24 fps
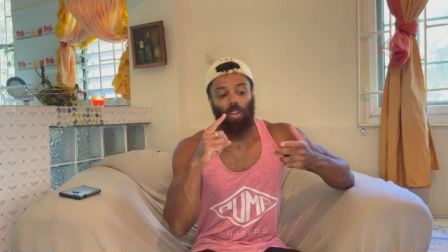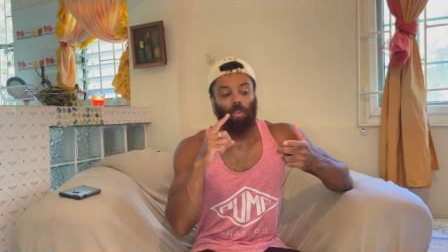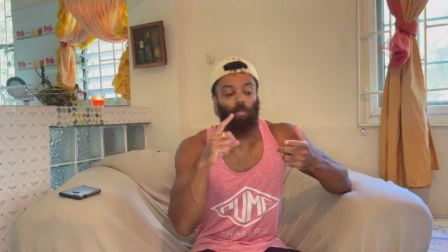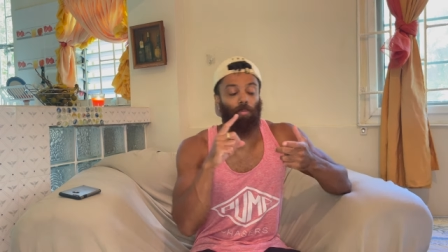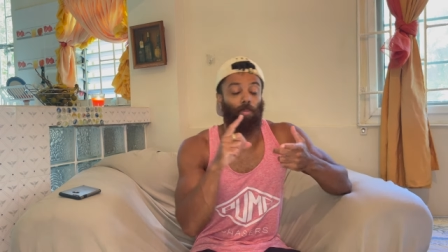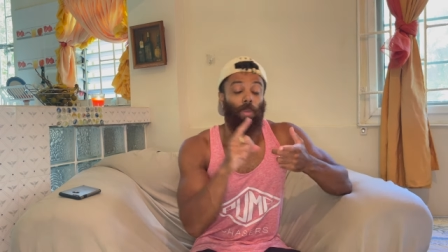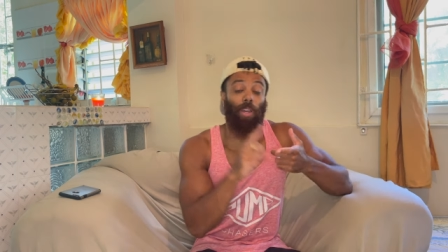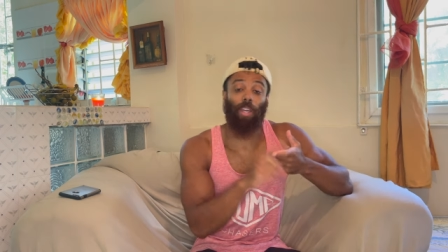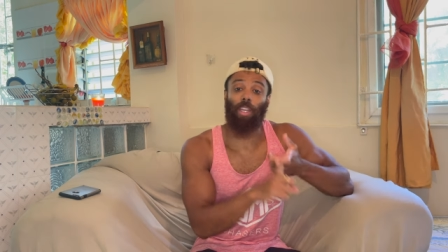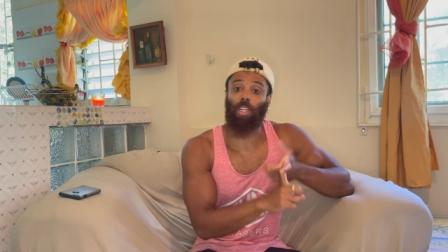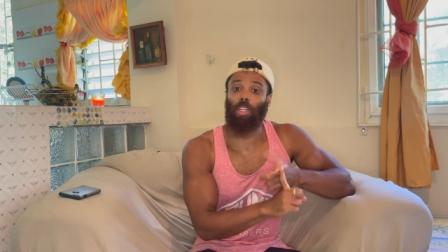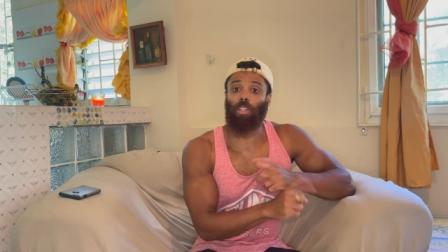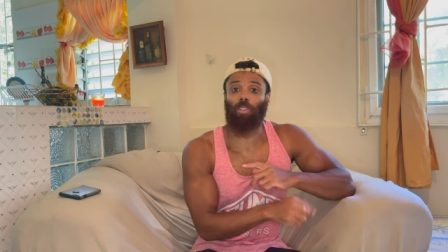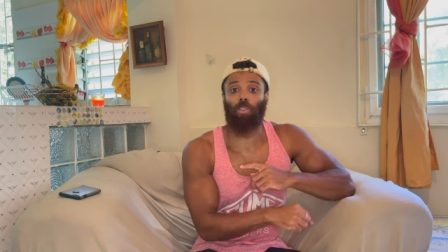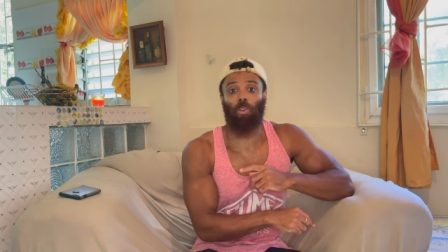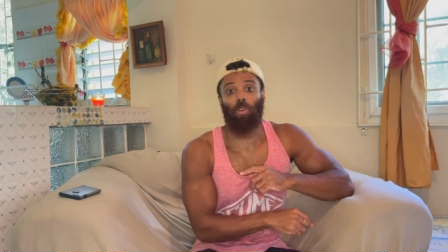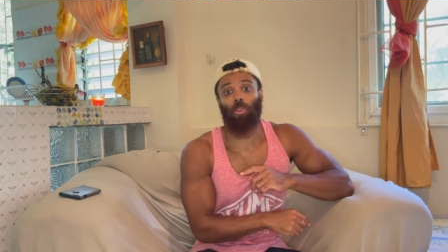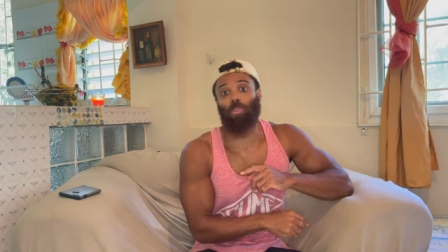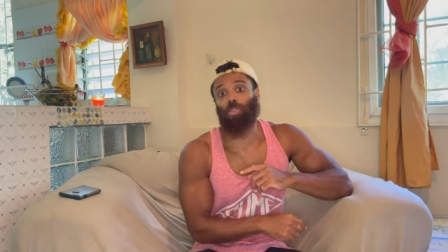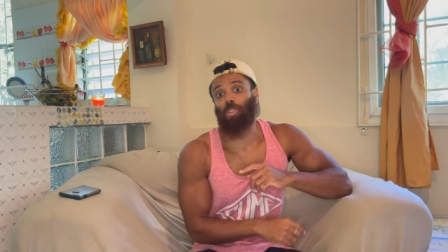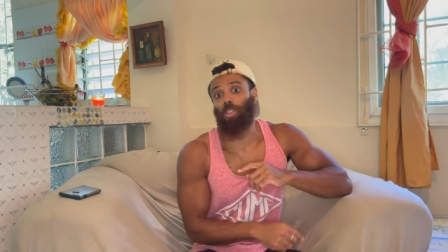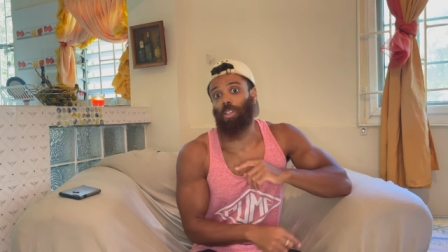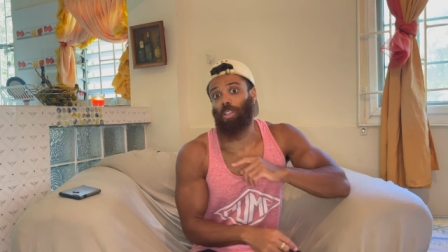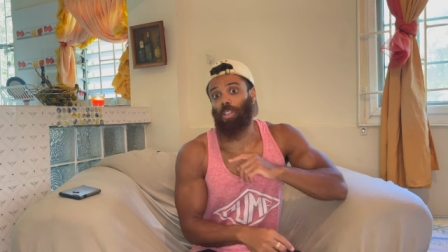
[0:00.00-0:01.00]
making a
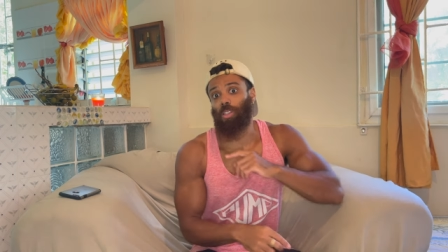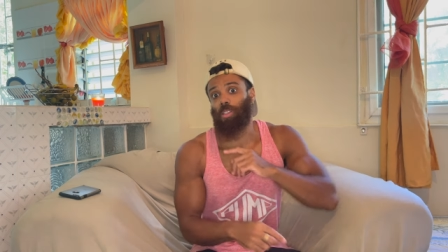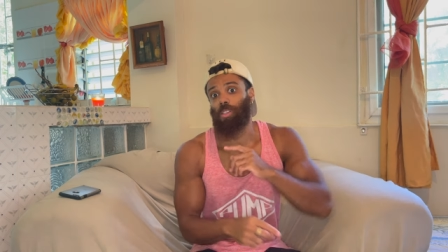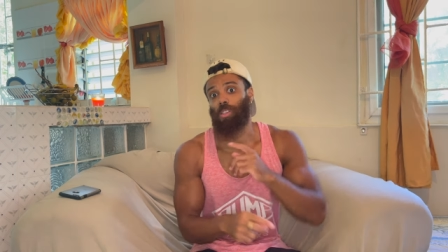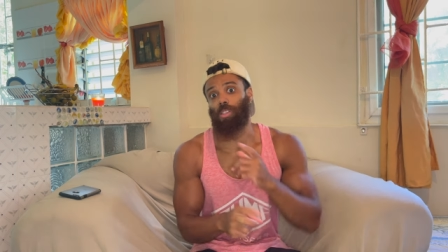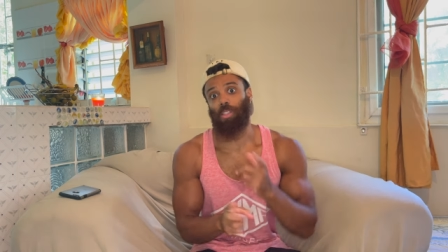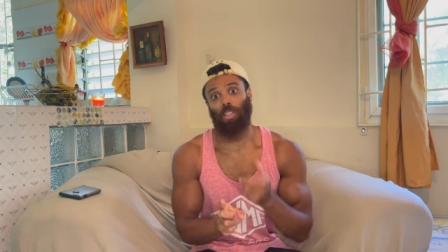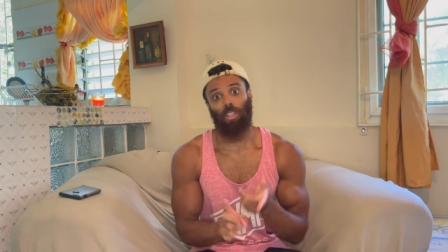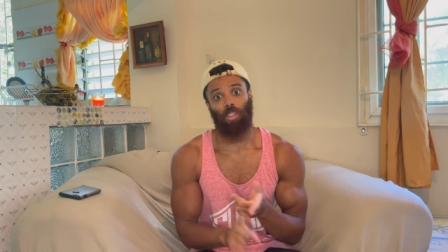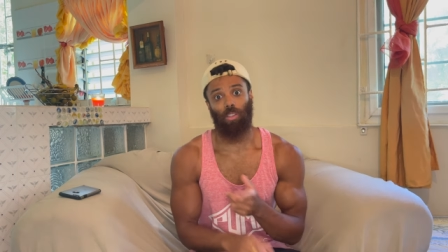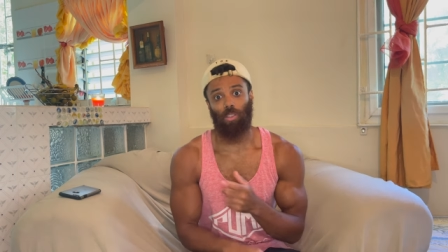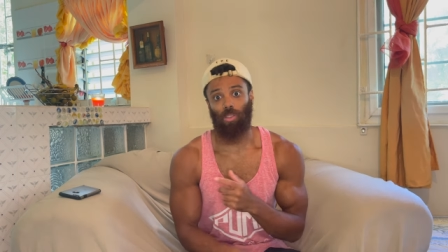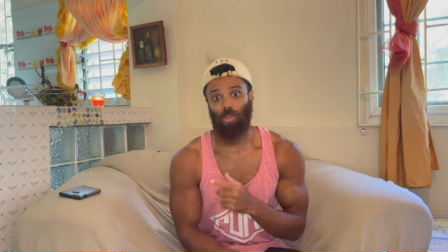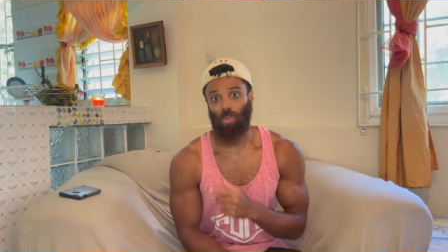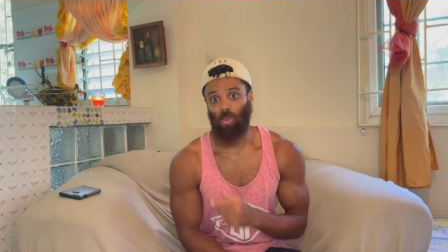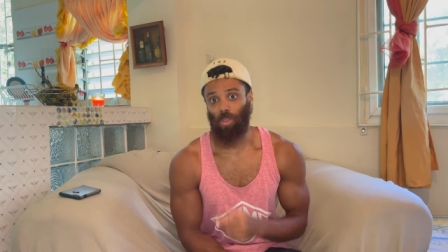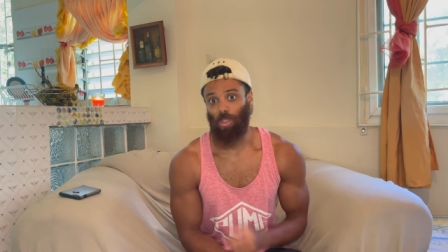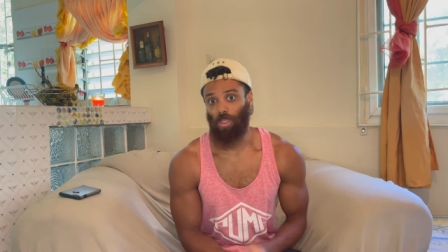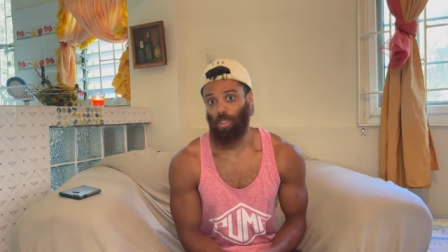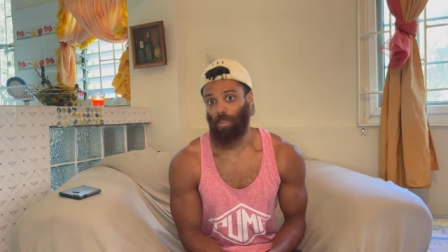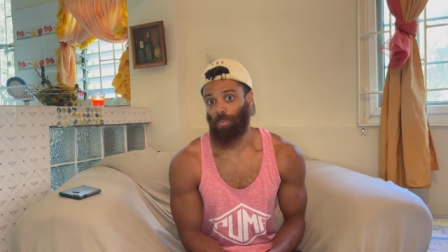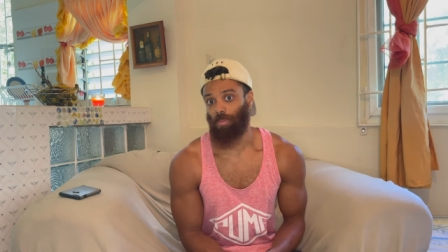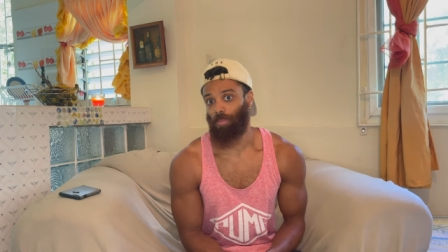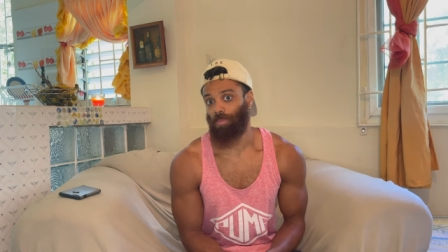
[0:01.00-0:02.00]
grocery list, sticking to
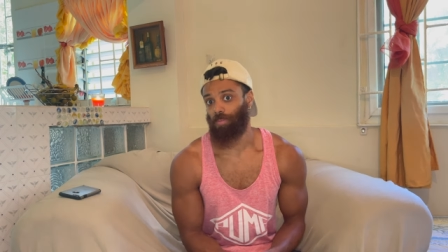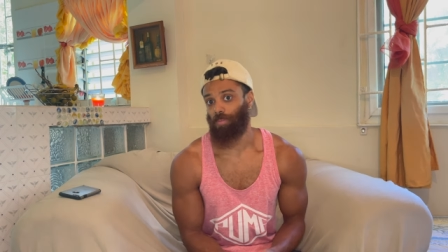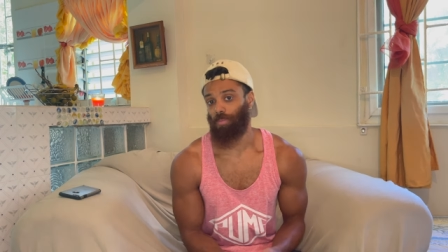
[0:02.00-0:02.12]
it,